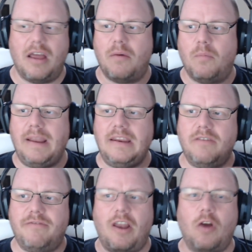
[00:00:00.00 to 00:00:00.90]
when
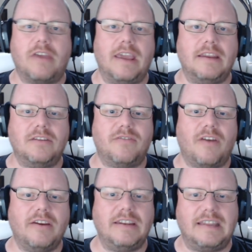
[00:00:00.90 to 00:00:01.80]
you're vlogging, it's
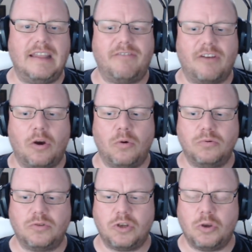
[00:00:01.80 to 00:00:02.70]
very
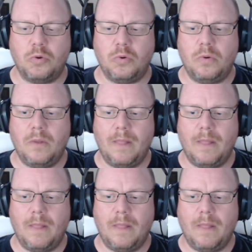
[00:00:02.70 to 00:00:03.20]
difficult to